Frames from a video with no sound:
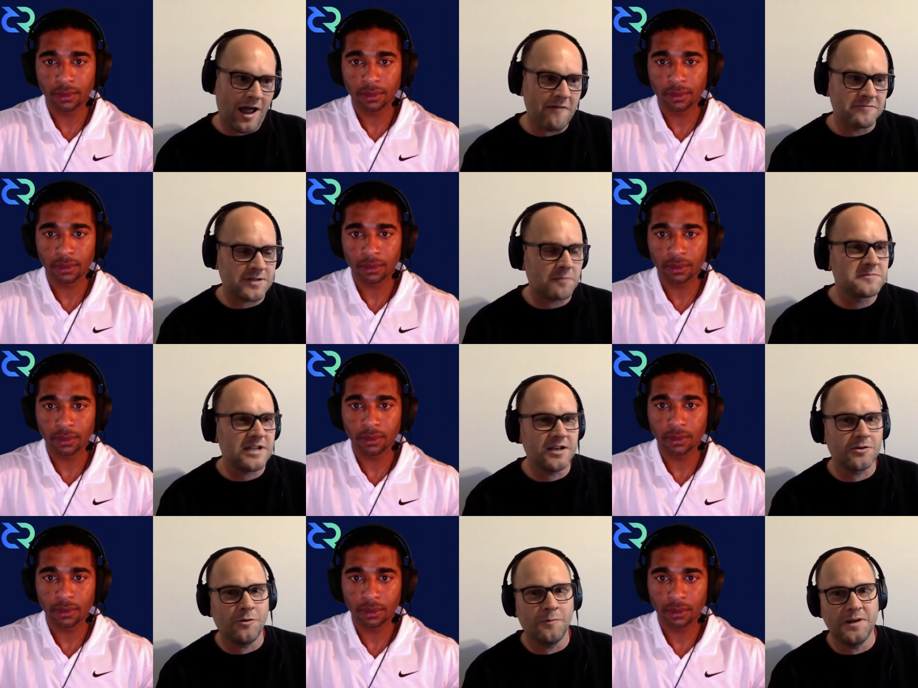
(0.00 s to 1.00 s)
Speaker 1: and I have some
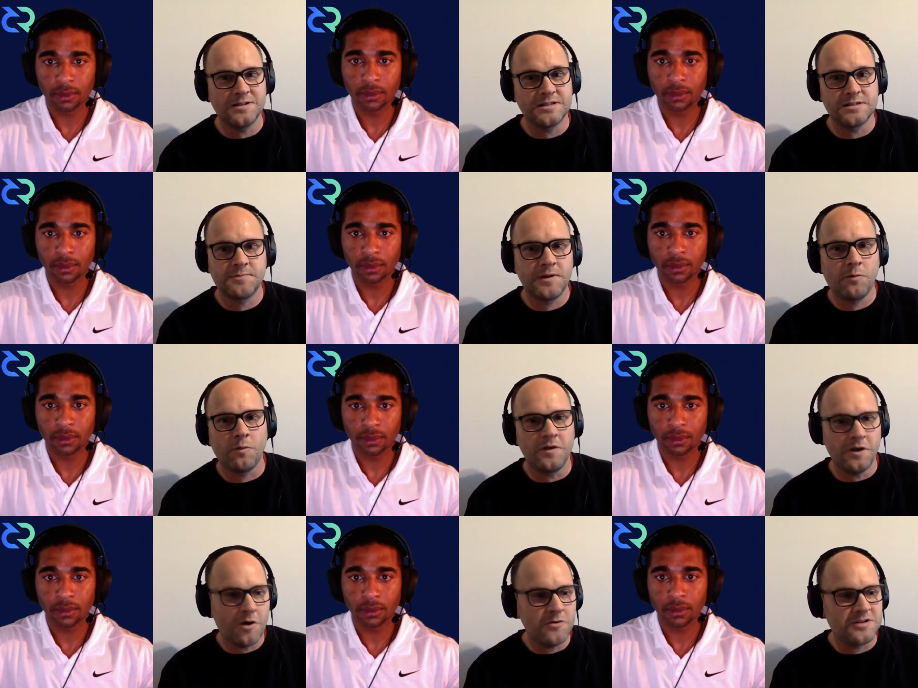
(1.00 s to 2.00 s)
technical abilities,
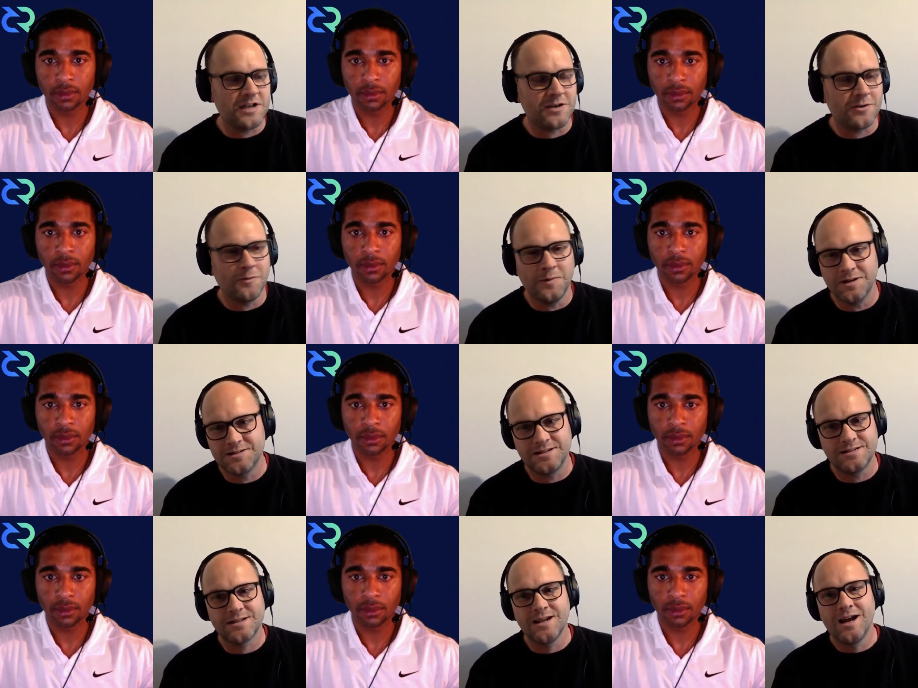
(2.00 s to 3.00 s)
people with no technical
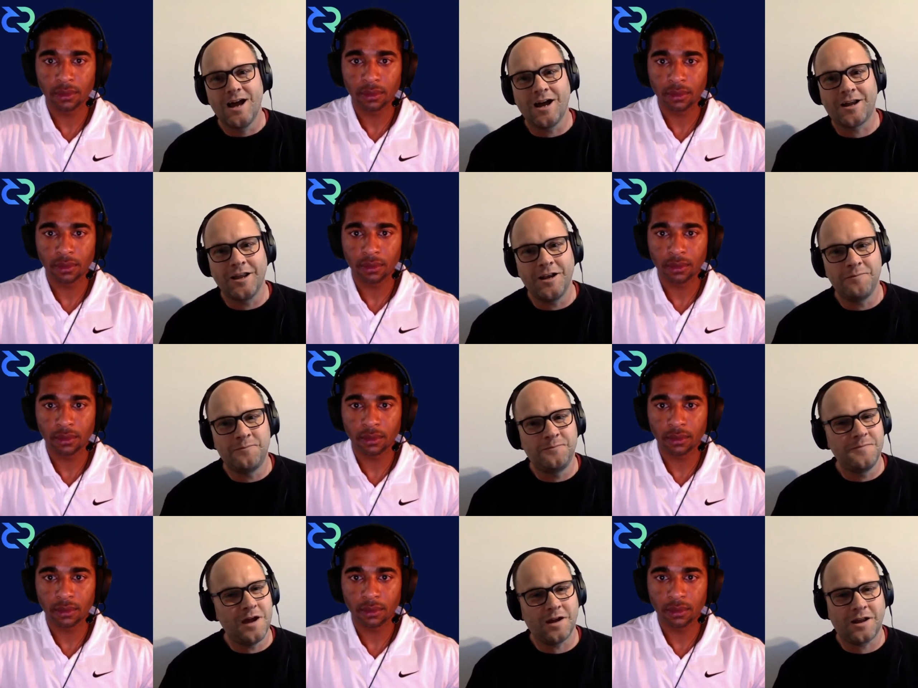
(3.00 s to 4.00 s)
abilities are going
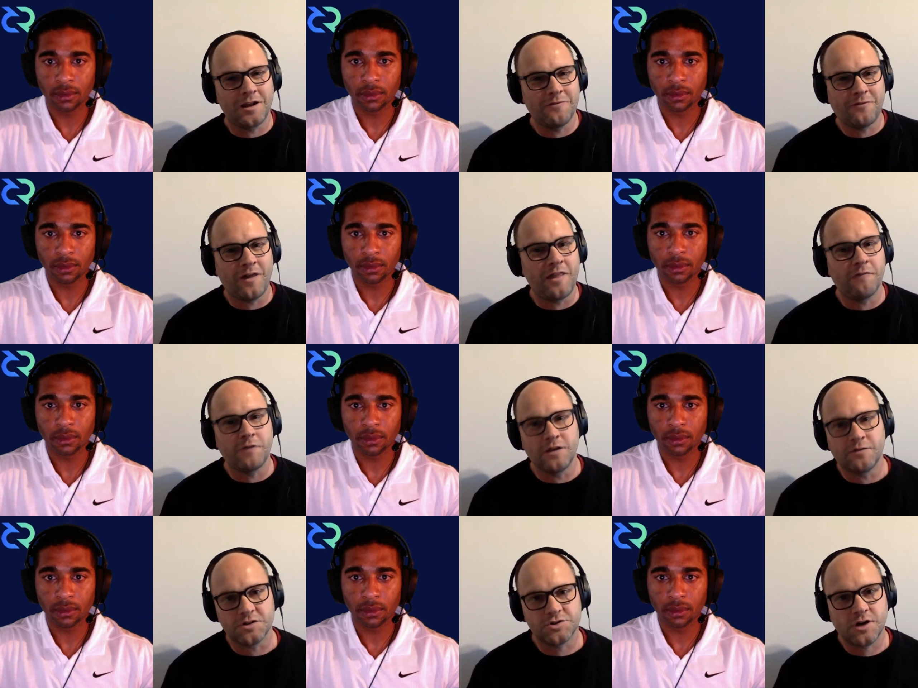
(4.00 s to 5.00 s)
to are going to find that
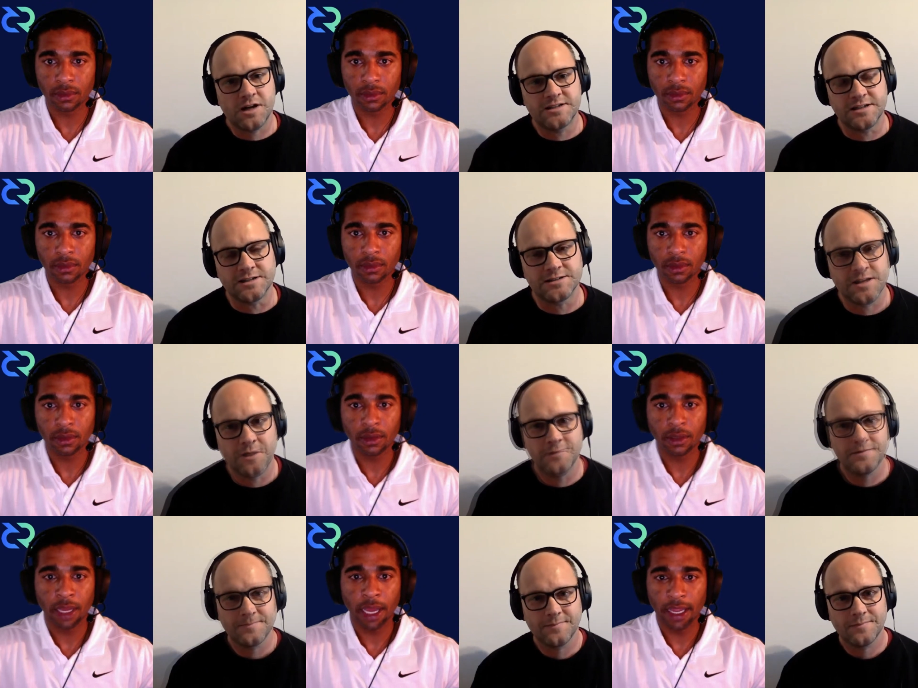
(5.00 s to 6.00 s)
really frustrating.
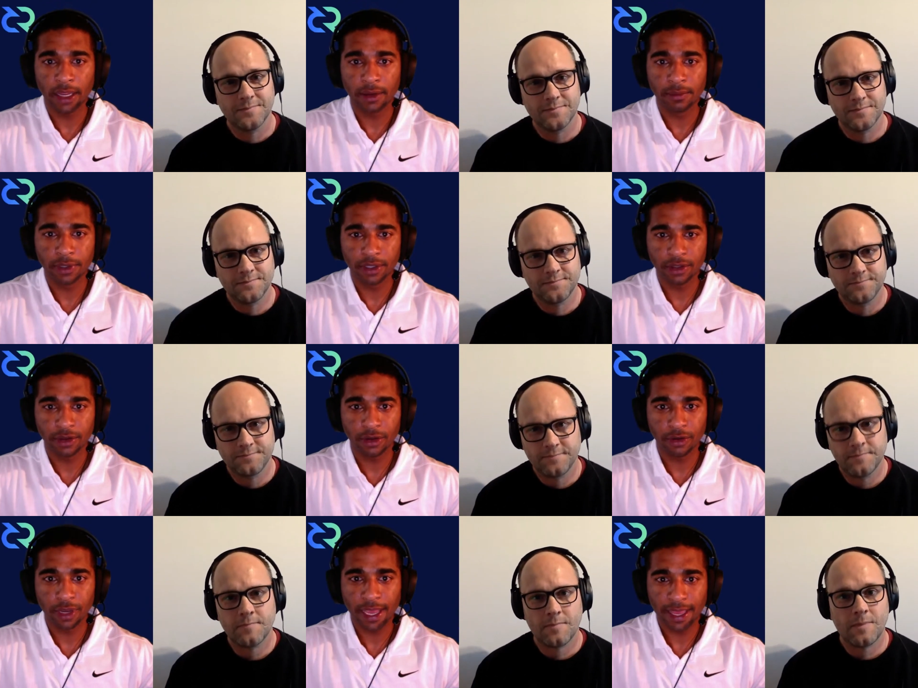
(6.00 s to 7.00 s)
Speaker 2: Yeah, I completely
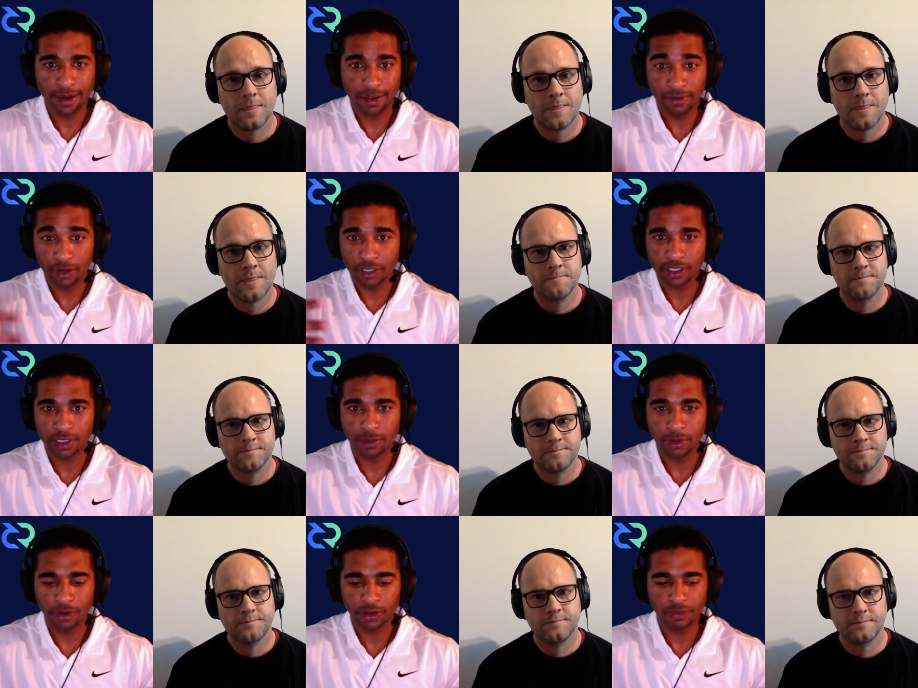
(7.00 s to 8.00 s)
agree. I had a very
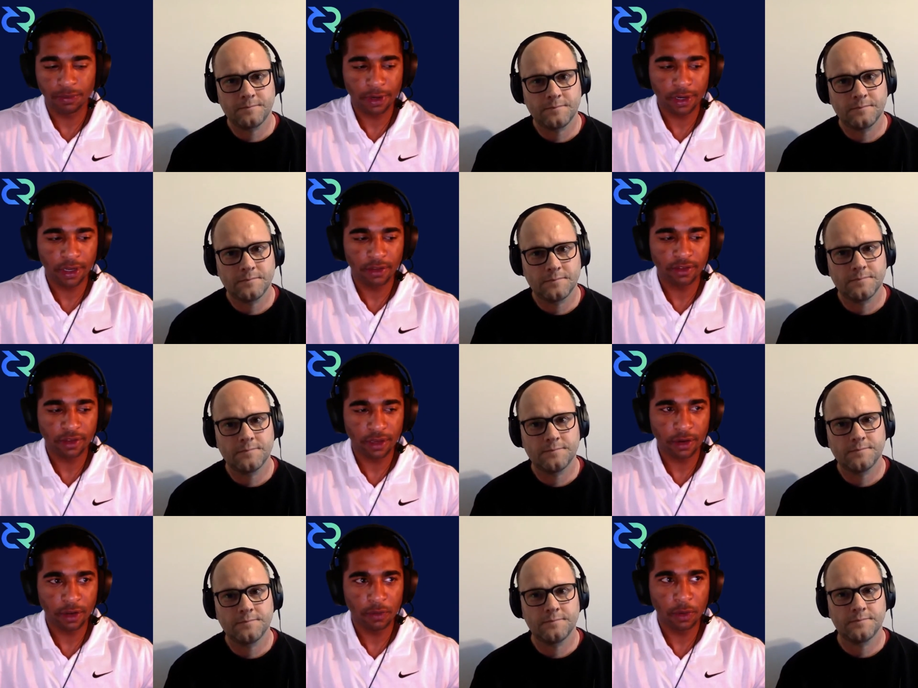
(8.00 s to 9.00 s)
similar experience.
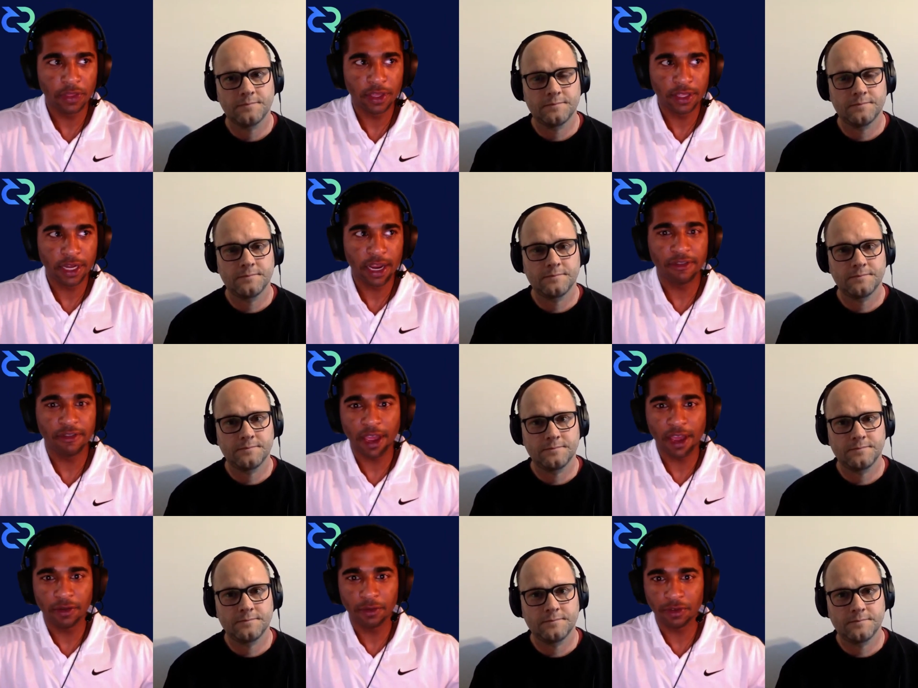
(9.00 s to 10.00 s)
And, and one thing that I
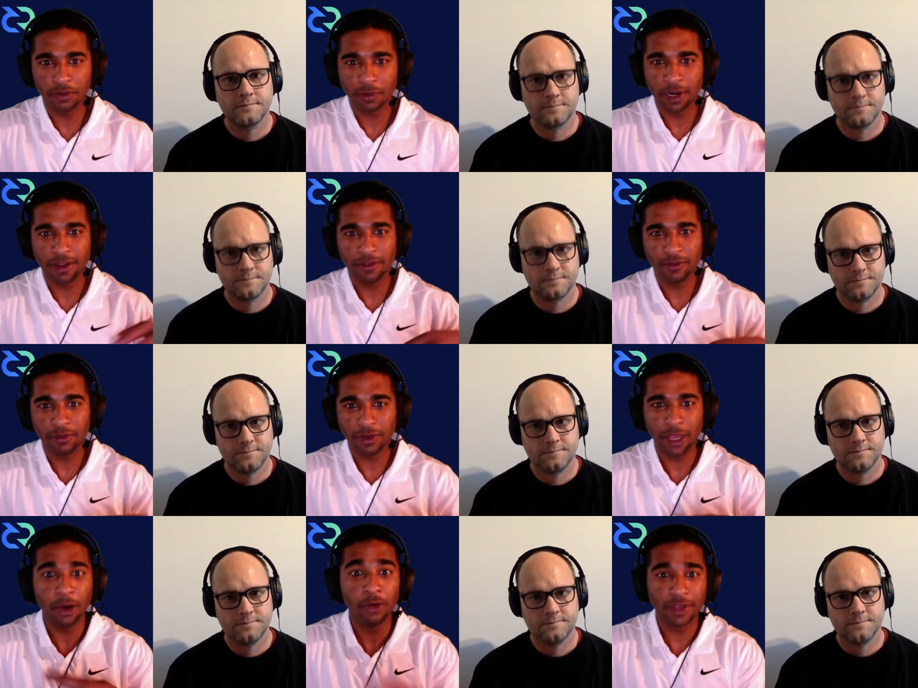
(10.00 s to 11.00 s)
found was when I
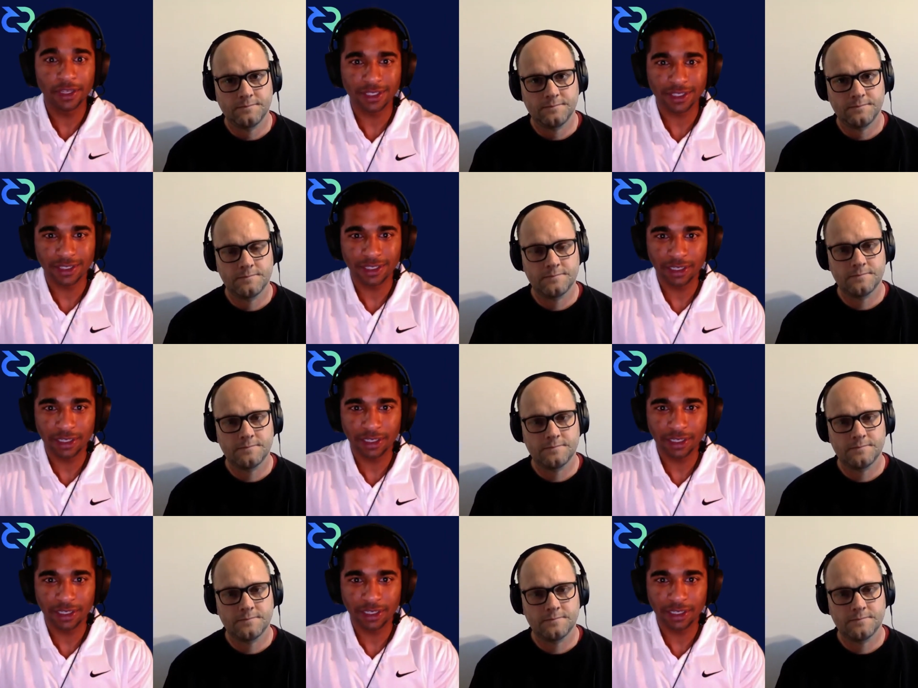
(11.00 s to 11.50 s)
dove into the